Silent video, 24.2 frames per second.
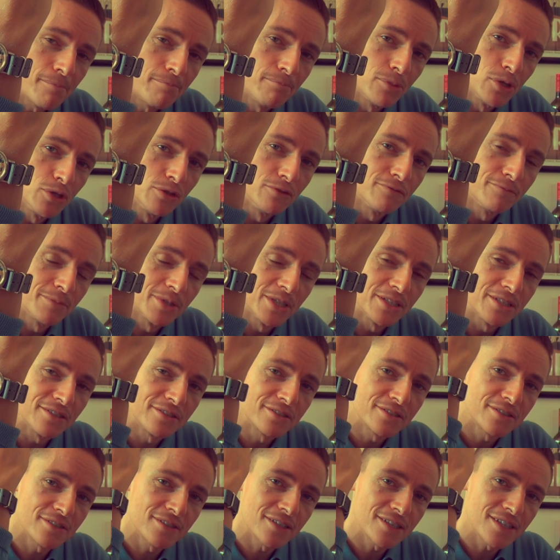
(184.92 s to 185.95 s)
movement
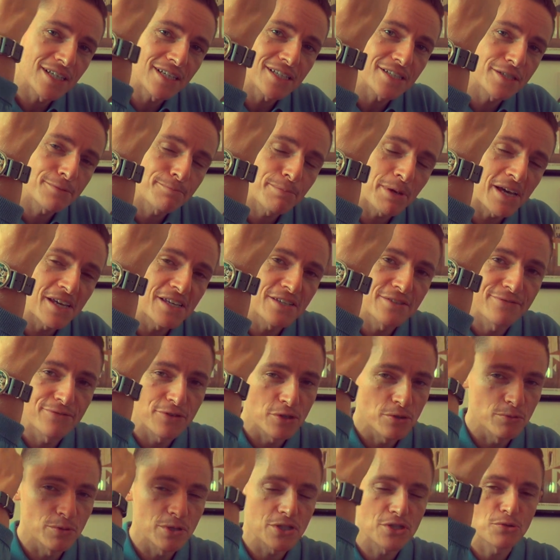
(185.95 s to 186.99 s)

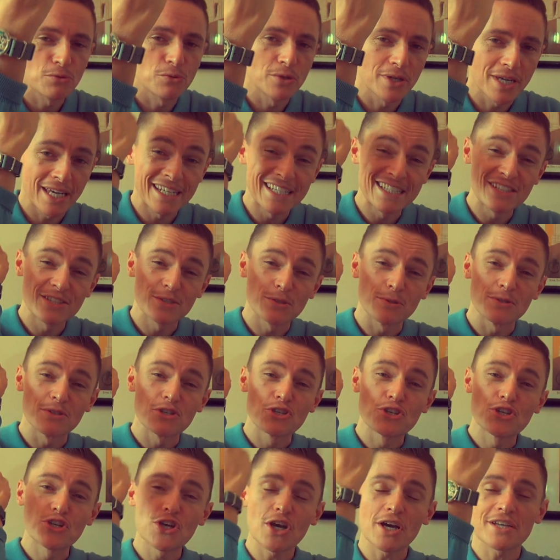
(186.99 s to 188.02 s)
Spaceview, which we'll get into
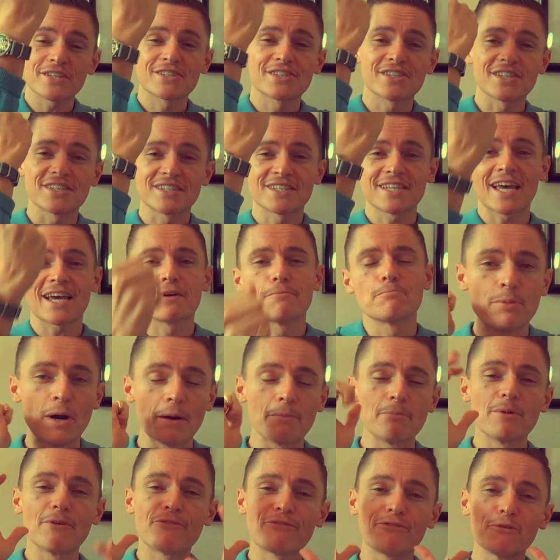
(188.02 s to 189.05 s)
in just a second.
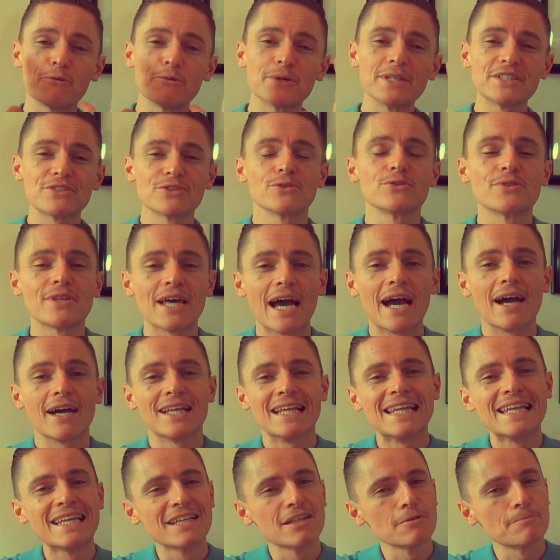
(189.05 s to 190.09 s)
But before we do
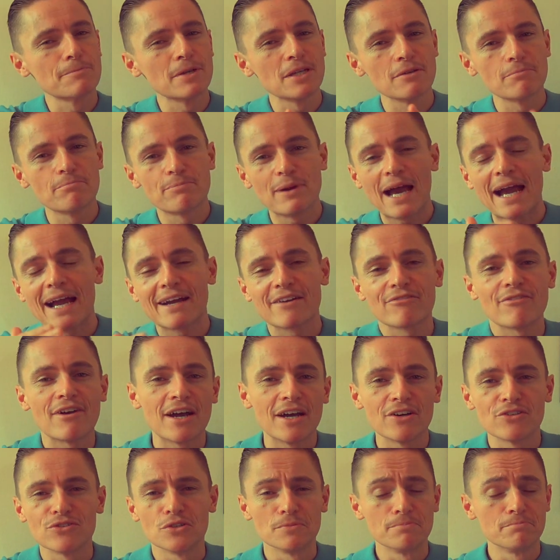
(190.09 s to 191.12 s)
that, a little bit of
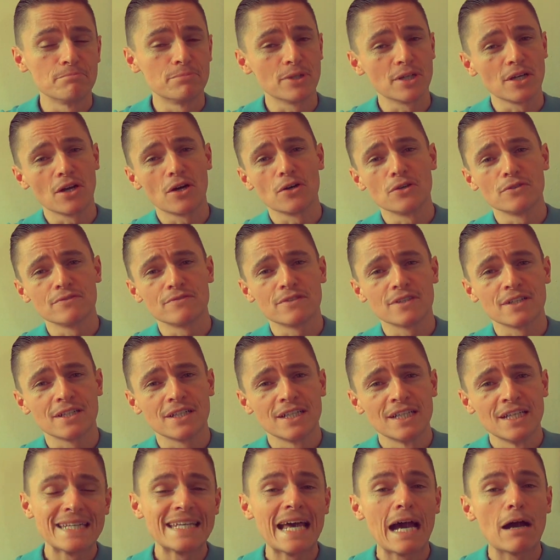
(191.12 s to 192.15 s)
background on
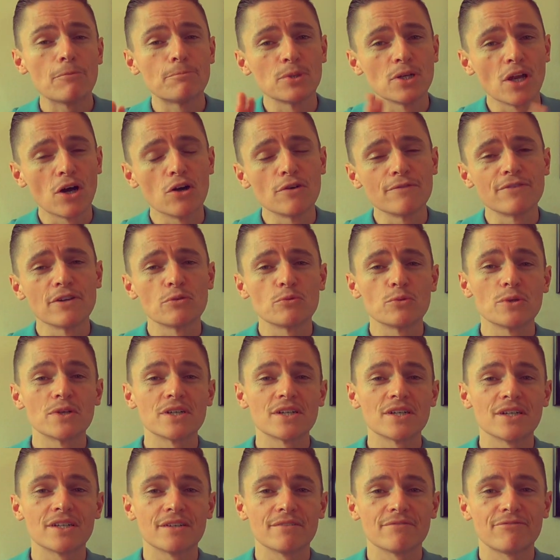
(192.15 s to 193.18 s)
Bulova. Now, Bulova
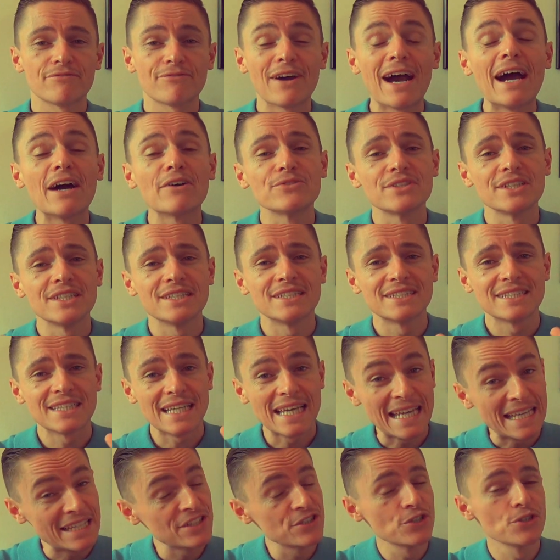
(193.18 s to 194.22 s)
were founded
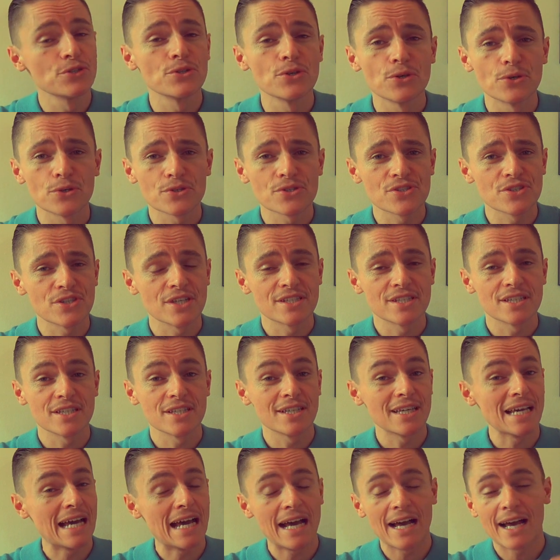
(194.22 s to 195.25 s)
in New York
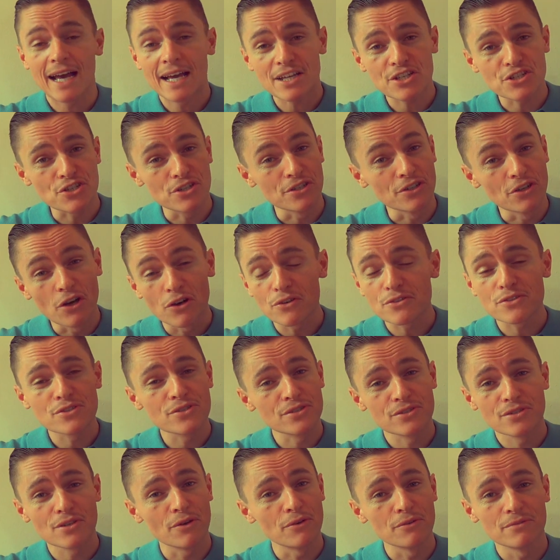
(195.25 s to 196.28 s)
City, actually not
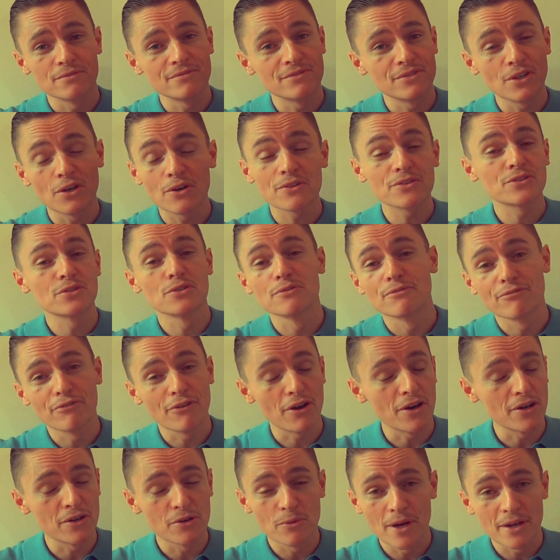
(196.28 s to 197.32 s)
too
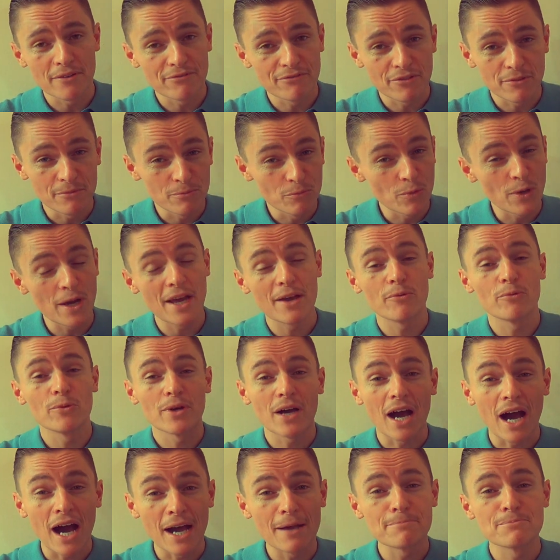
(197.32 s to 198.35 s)
far away from
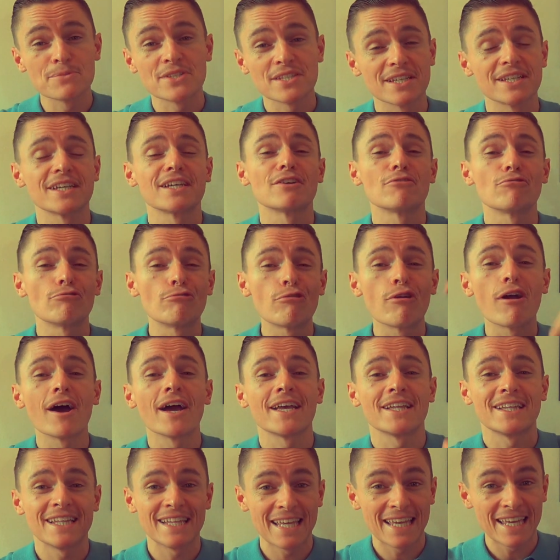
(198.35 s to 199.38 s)
where I'm sitting
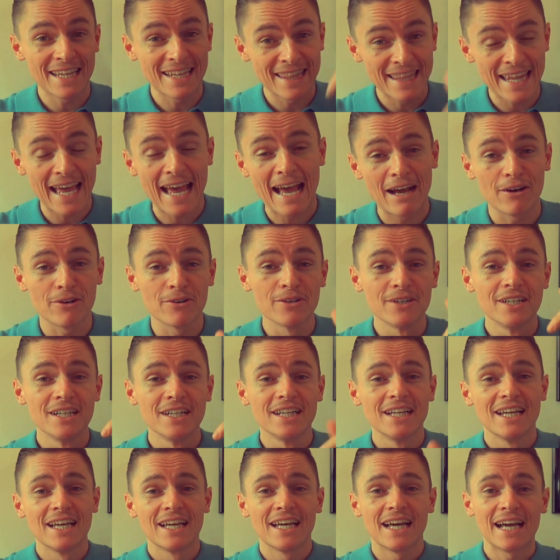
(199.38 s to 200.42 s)
right now
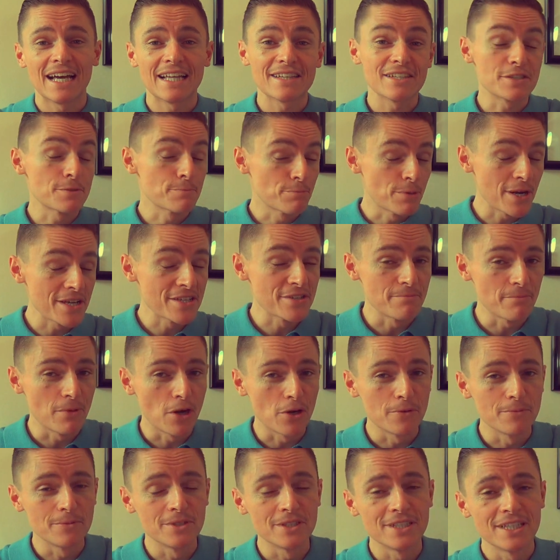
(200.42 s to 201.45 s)
at this present
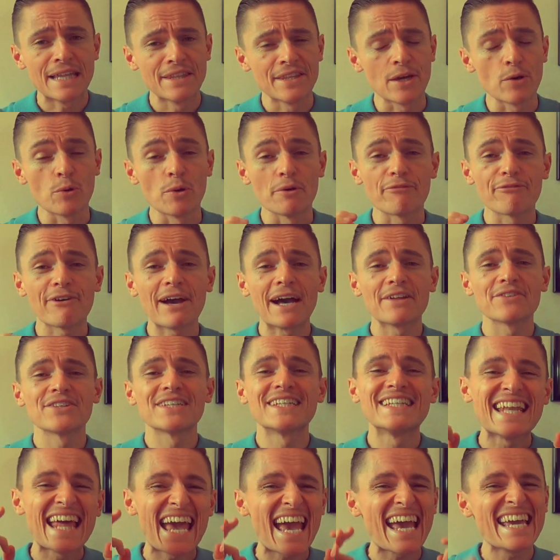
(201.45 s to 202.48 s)
moment. And they were
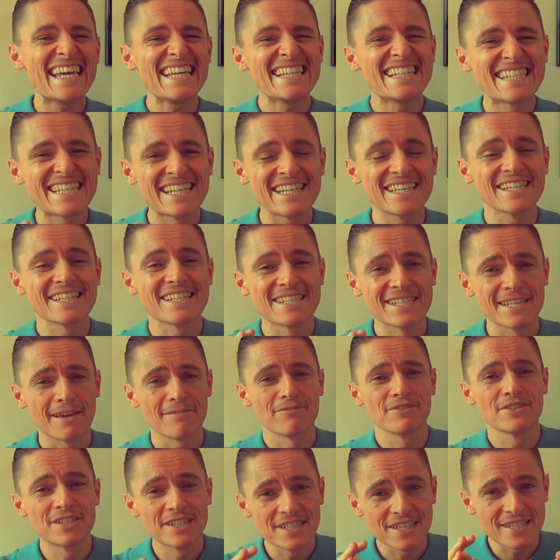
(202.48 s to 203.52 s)
founded in
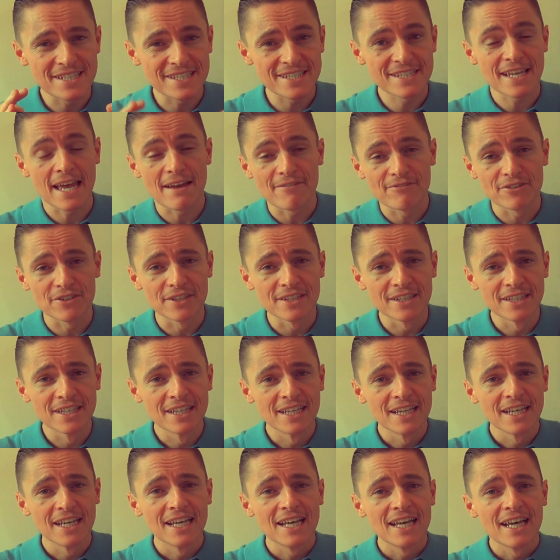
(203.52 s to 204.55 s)
1877.
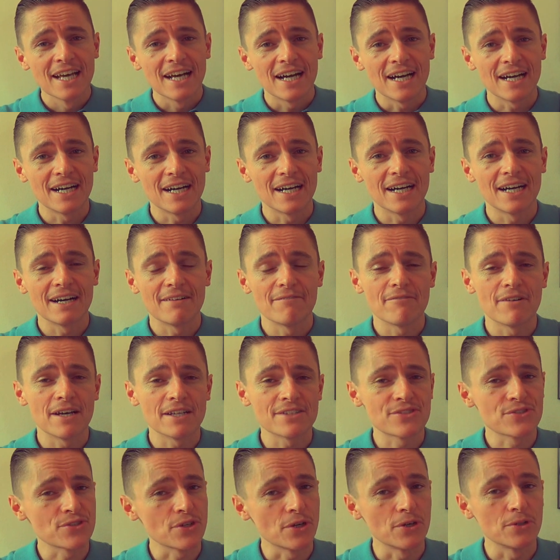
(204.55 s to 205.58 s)

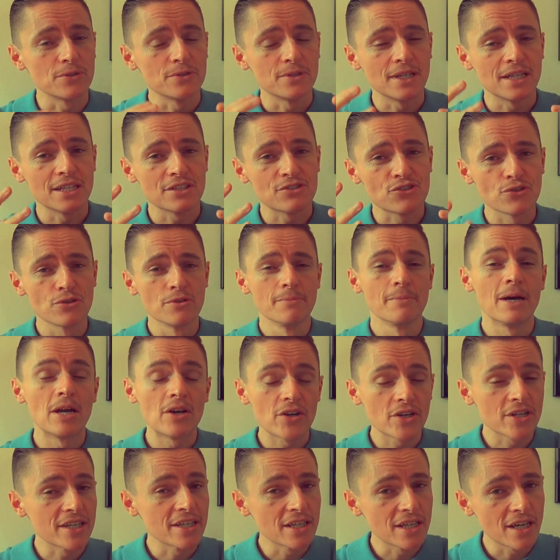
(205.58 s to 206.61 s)
A true
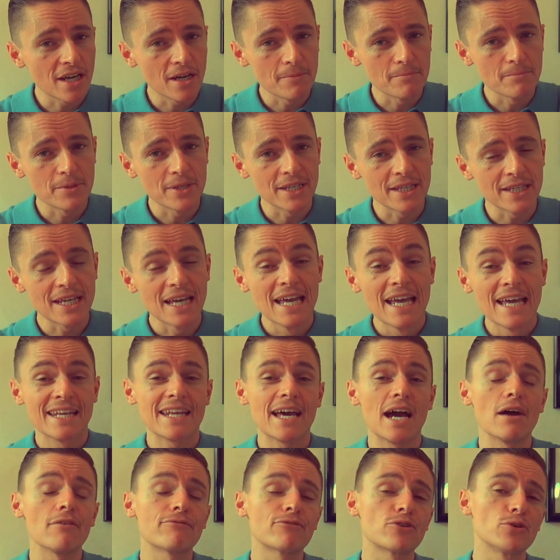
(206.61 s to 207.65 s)
American company.
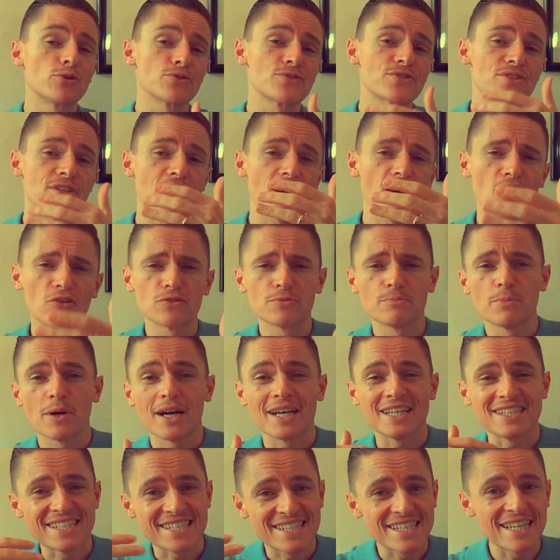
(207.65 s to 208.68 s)
Now, of course, they're owned
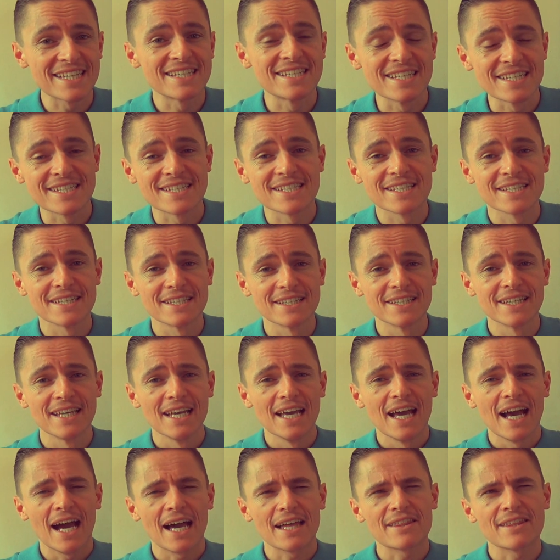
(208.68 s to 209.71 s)
by Citizen.
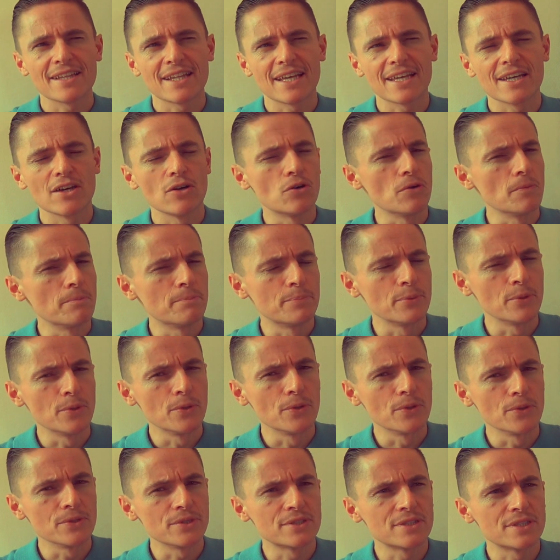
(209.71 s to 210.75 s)
I think they got
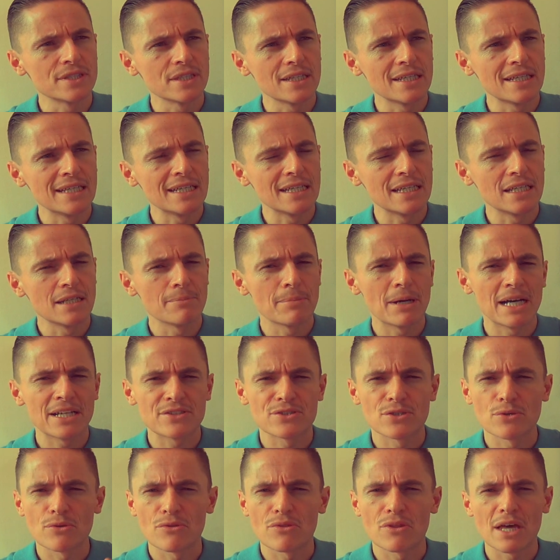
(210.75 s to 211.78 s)
bought in
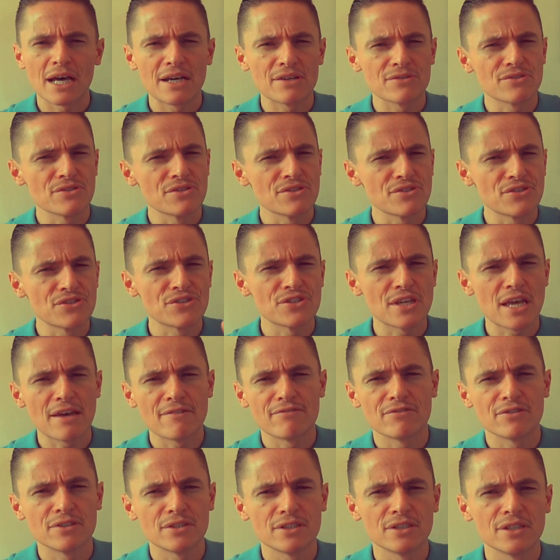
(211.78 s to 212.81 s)
about
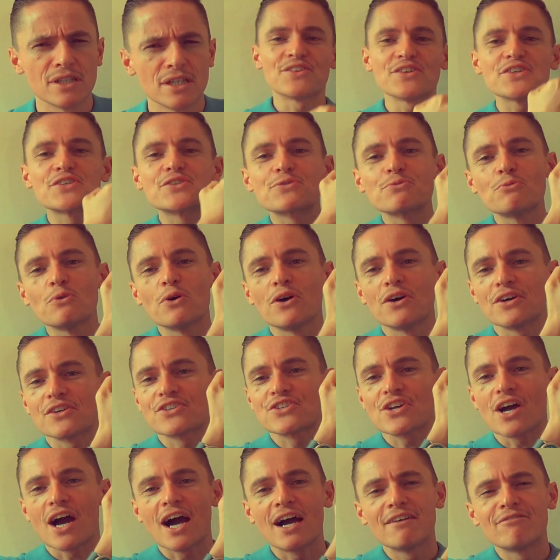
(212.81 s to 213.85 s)
2007. This
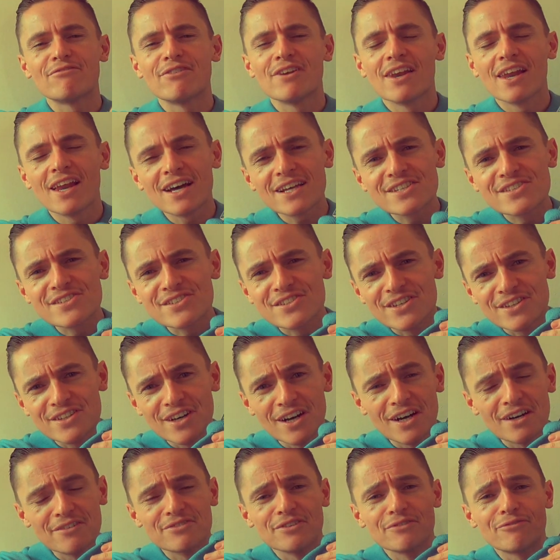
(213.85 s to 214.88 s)
watch I've lusted
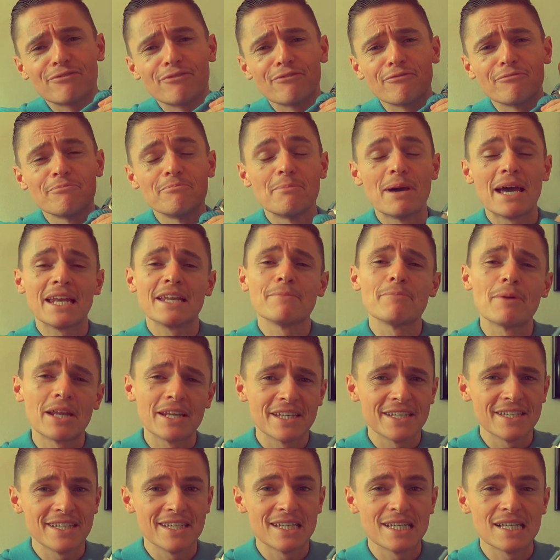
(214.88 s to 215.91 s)
after for many,
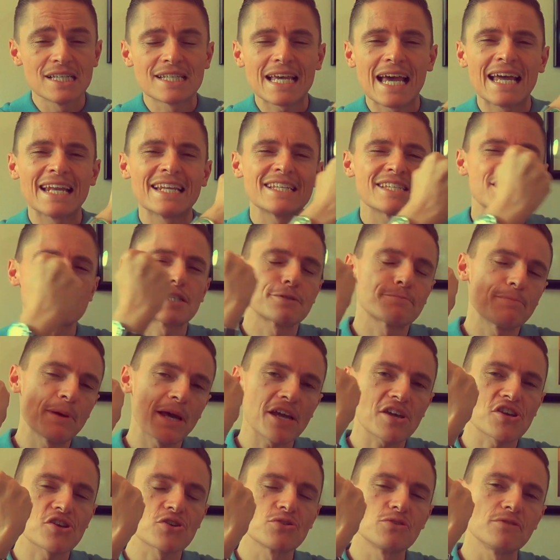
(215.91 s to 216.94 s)
many years, and it's
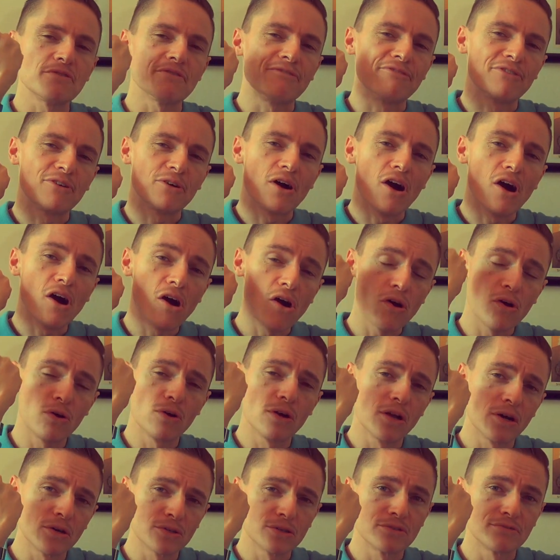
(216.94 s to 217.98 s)
special for a
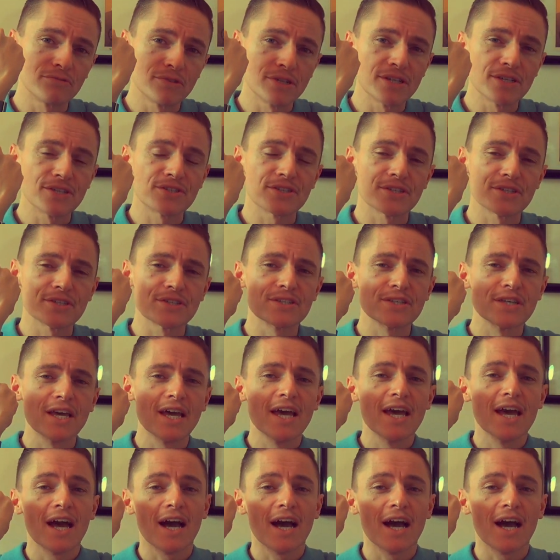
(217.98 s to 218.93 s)
whole load of reasons,